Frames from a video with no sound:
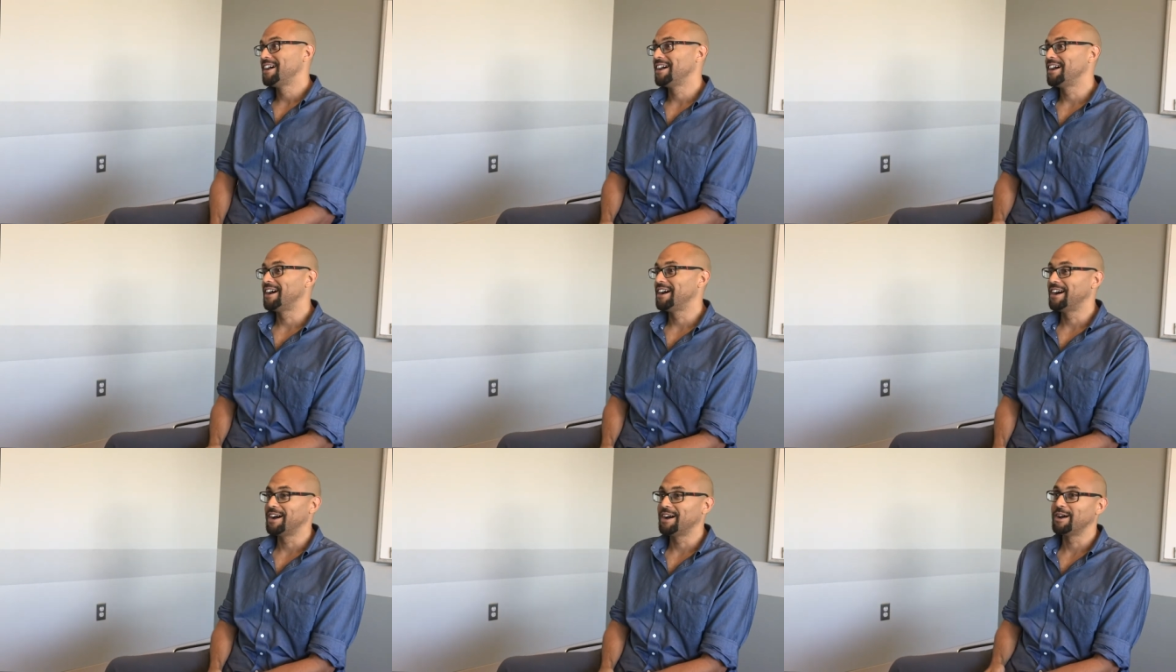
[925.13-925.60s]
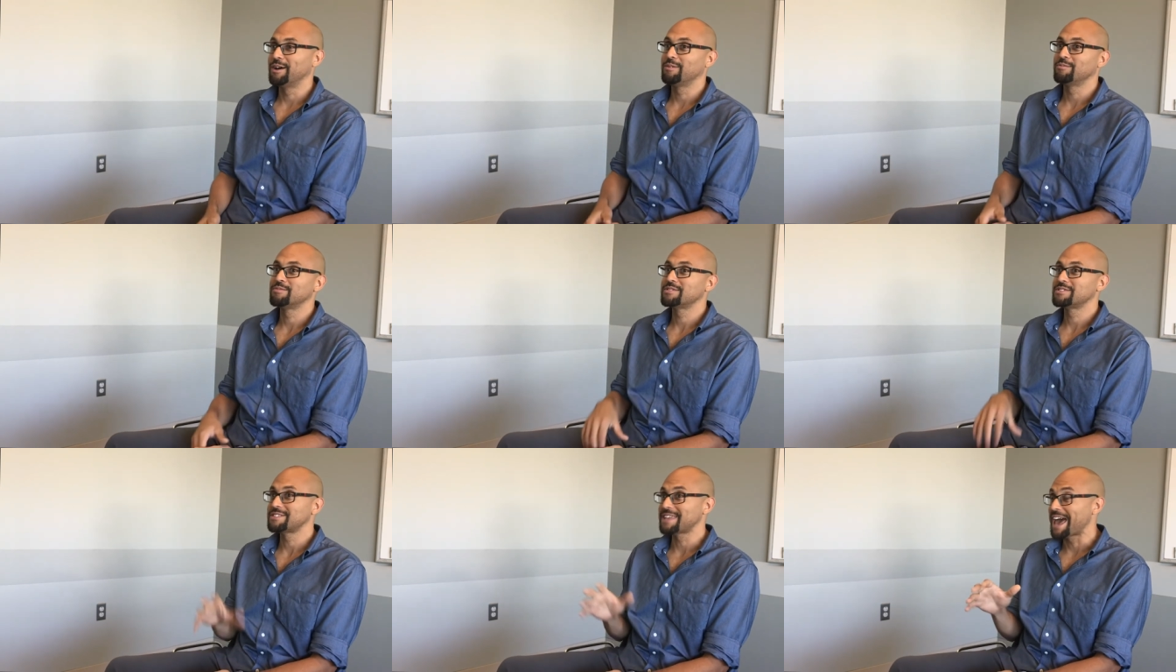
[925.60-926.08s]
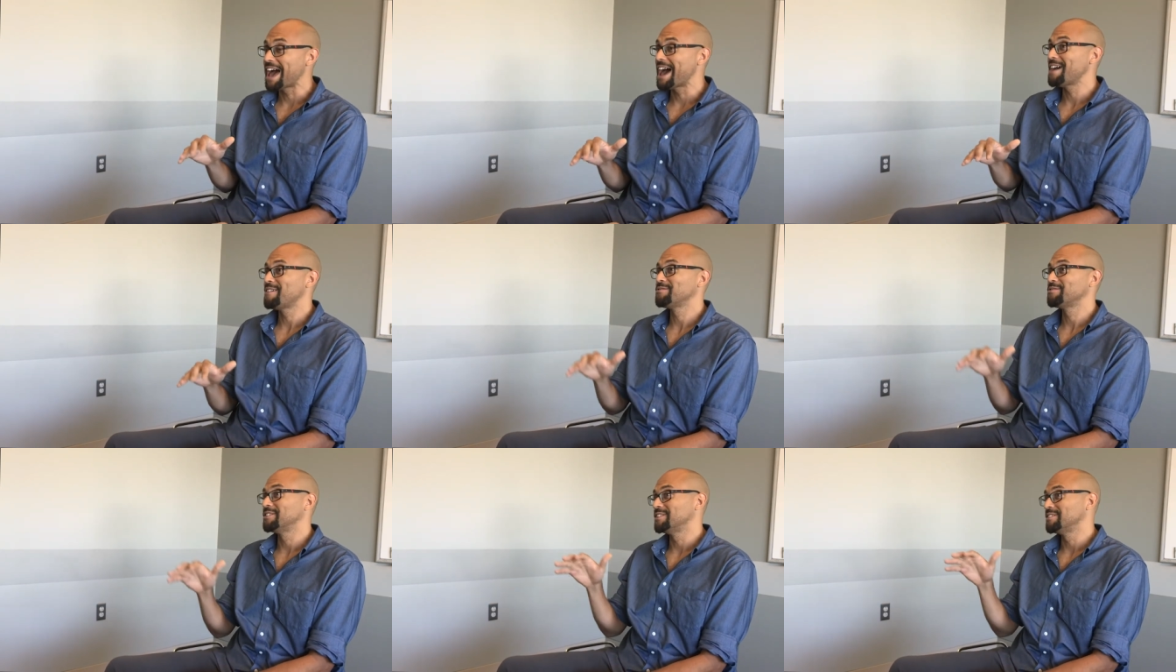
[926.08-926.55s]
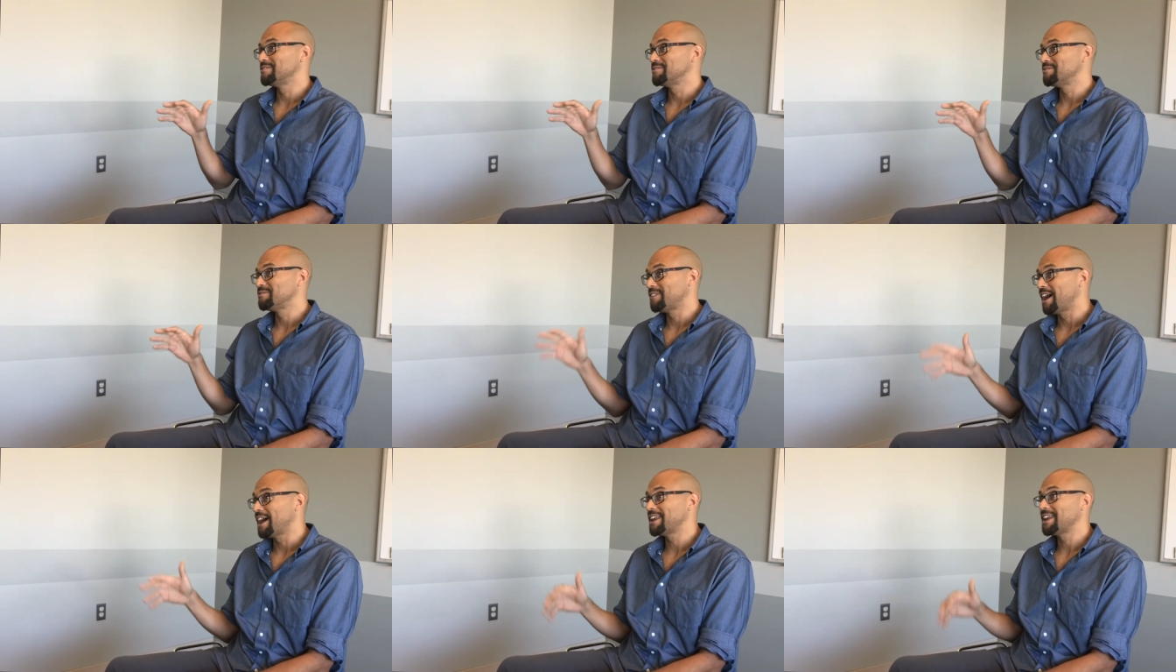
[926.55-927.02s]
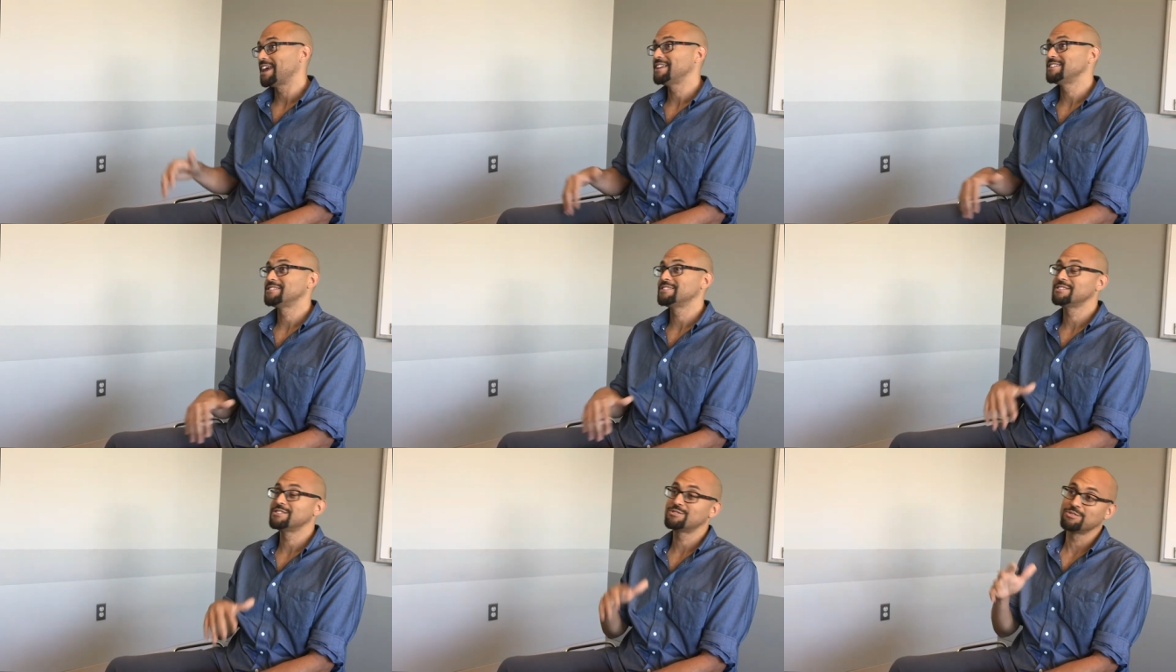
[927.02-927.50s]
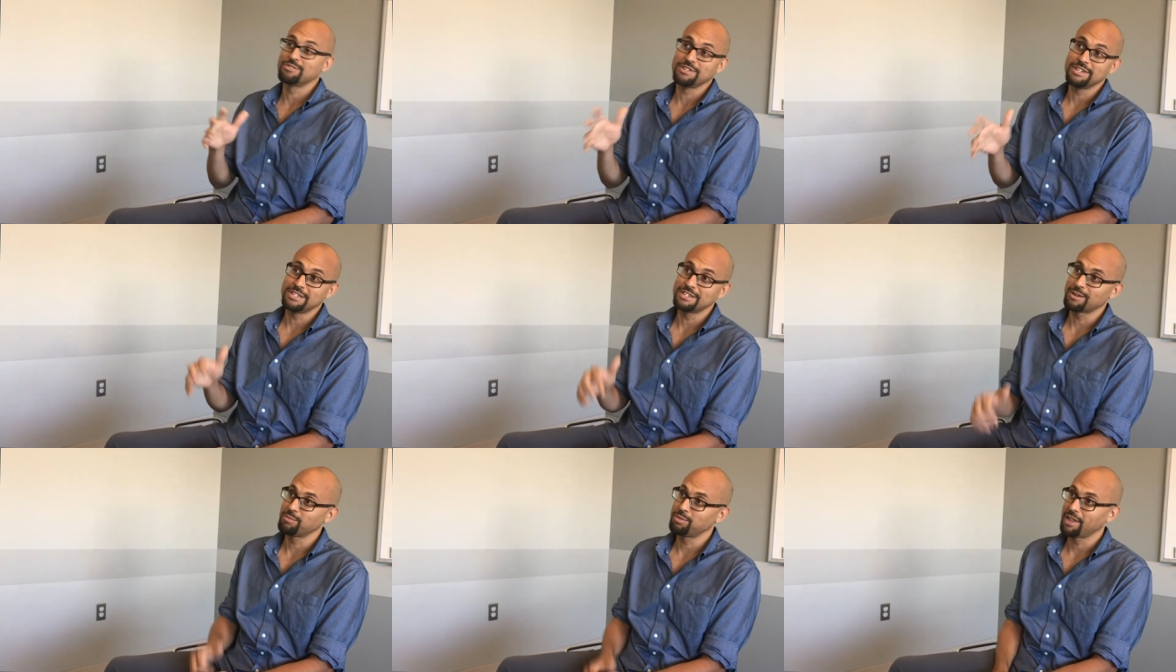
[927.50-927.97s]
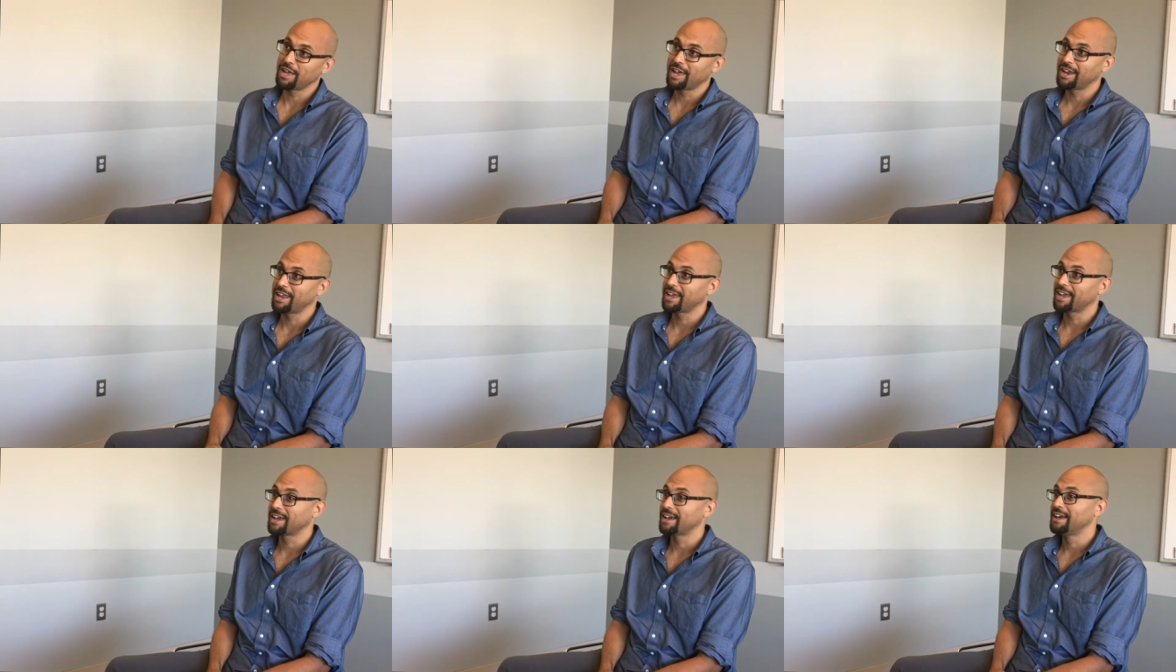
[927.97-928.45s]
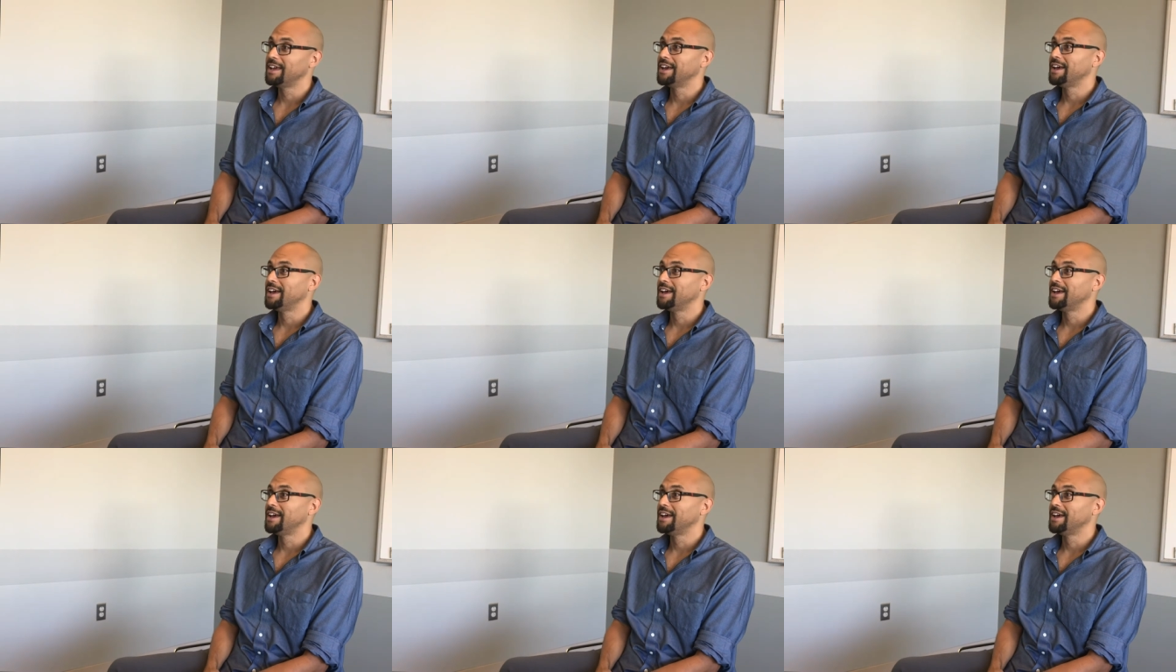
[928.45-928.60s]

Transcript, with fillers: Uh, staff and finances, strategic planning.